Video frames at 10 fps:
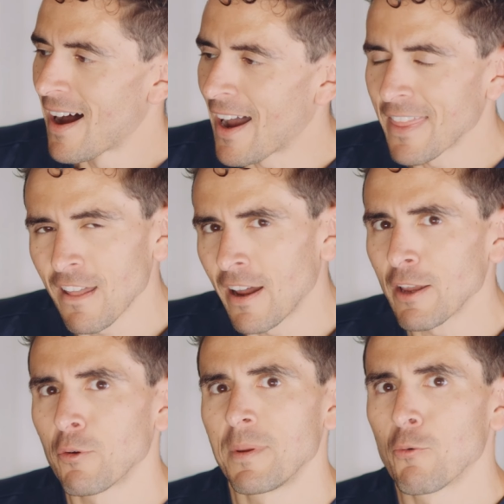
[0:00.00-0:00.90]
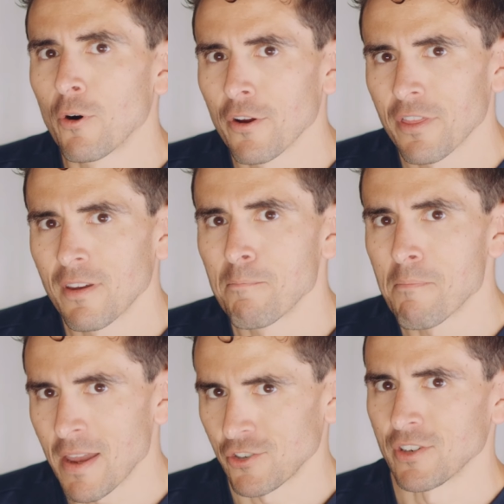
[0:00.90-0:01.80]
I thought it would be worth
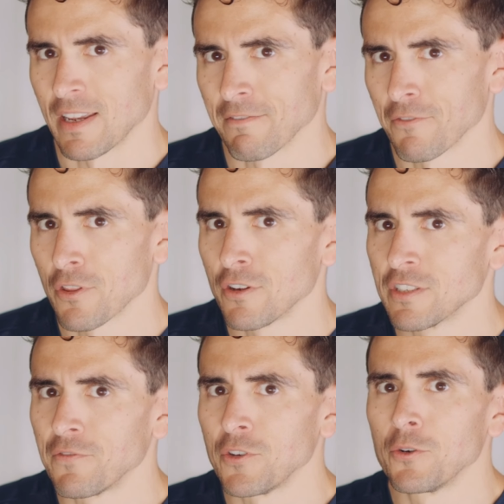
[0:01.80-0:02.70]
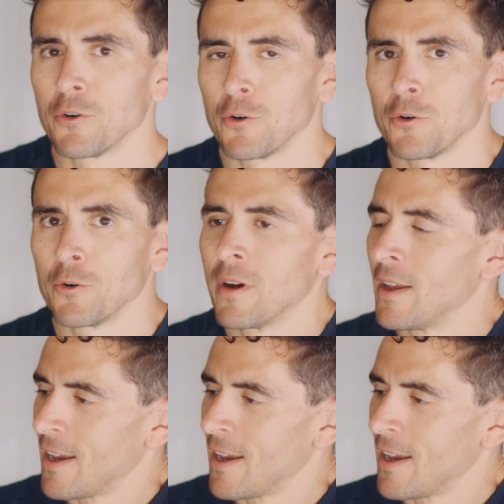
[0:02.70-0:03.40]
mentioning for those of you who